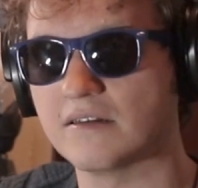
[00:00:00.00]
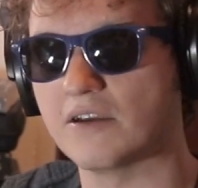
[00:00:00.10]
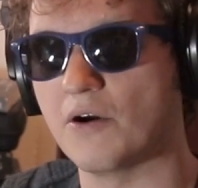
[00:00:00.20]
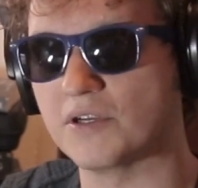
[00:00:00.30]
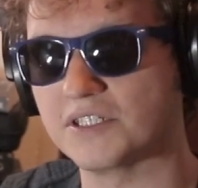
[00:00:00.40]

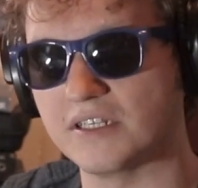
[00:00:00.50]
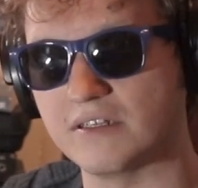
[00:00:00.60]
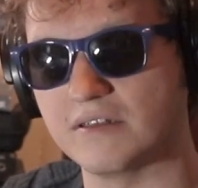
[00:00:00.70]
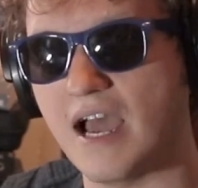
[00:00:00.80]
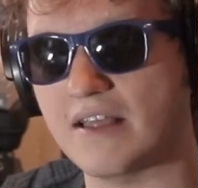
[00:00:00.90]
going
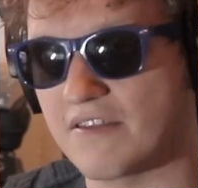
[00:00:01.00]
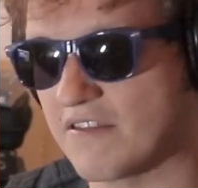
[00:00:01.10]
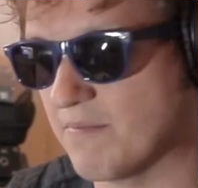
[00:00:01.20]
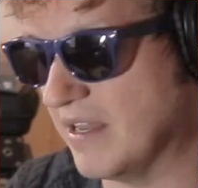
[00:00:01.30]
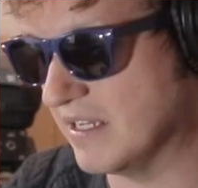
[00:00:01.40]
to not
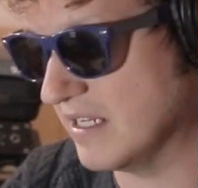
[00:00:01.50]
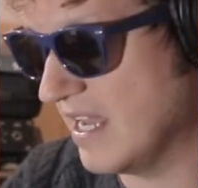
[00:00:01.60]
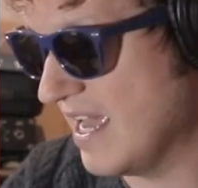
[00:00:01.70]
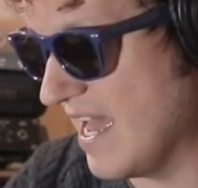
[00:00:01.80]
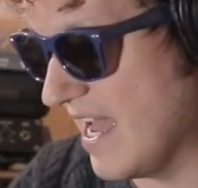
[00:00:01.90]
suspended,
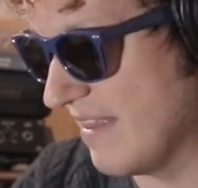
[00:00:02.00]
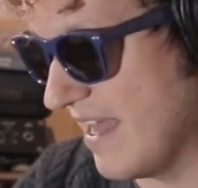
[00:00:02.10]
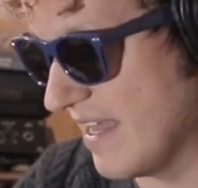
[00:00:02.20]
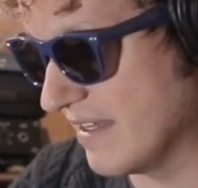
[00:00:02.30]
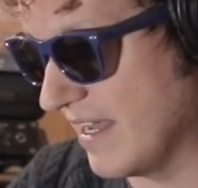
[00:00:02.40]
and then